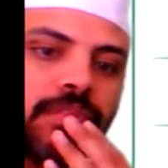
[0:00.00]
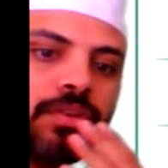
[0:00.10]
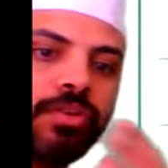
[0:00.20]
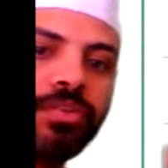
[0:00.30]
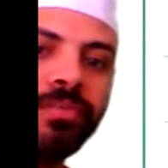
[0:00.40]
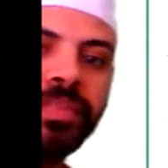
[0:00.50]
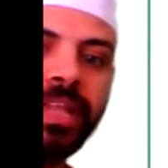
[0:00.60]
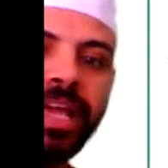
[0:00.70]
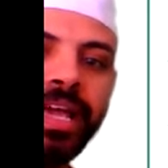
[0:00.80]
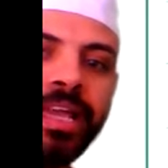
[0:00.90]
Good.
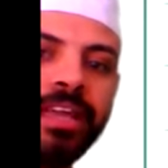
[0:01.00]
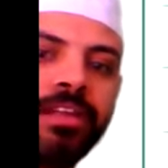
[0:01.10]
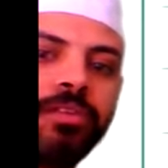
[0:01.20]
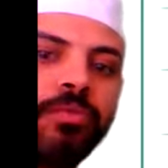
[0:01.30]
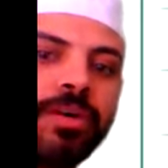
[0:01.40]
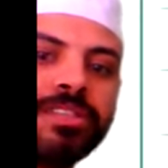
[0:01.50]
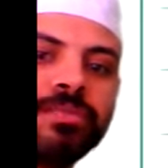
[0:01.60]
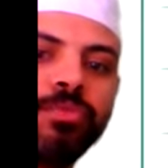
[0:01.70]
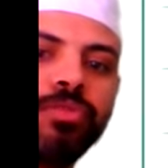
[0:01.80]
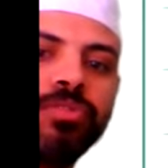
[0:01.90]
Again. Once
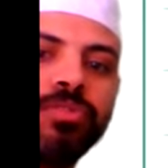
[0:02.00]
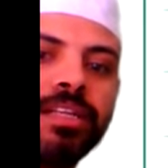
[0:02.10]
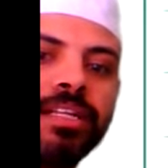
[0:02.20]
more.